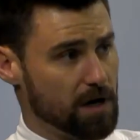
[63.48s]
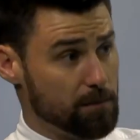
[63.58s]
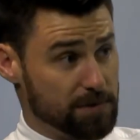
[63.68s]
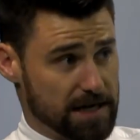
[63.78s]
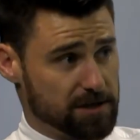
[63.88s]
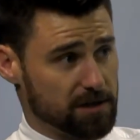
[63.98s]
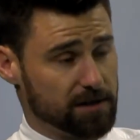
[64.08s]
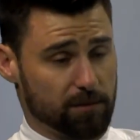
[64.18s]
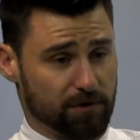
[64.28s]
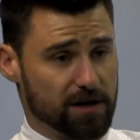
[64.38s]
Potentially.
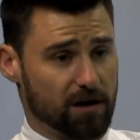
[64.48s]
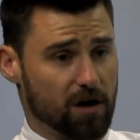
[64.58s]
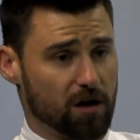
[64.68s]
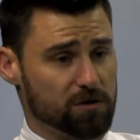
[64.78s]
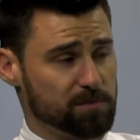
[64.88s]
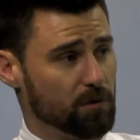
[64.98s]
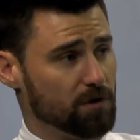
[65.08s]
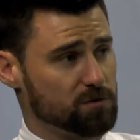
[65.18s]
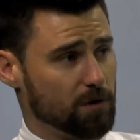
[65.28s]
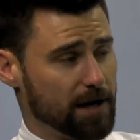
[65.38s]
A break, a close below
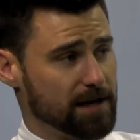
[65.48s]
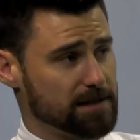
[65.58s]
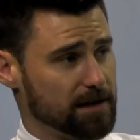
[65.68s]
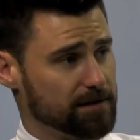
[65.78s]
128, and I